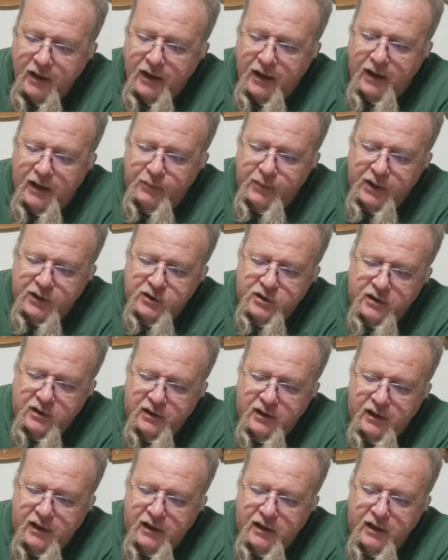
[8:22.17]
I
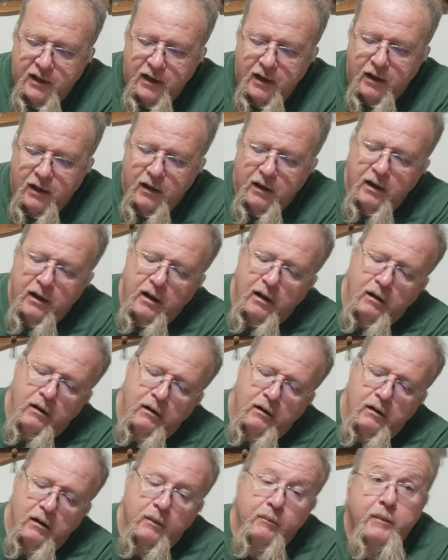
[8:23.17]
mentioned the
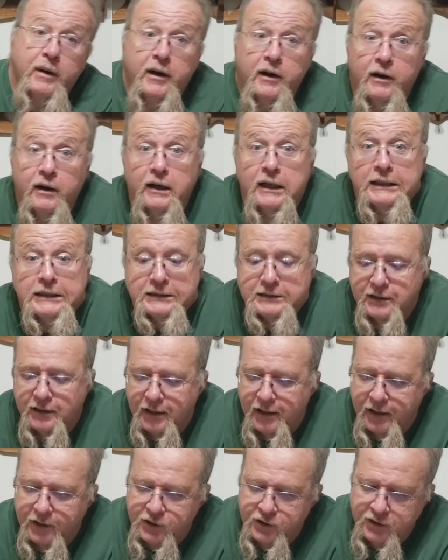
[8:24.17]
All-American
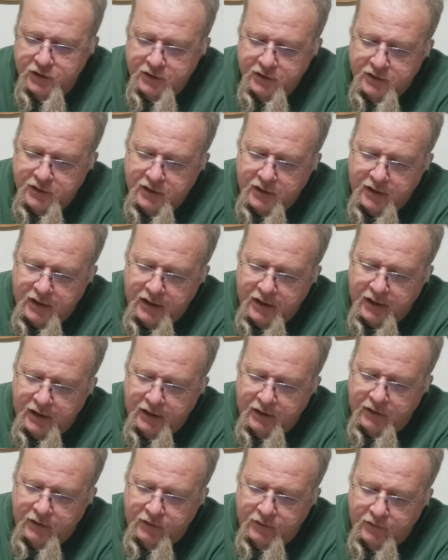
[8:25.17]
selections and
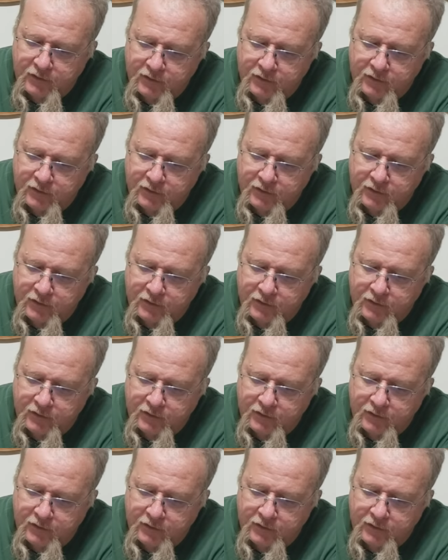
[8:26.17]
I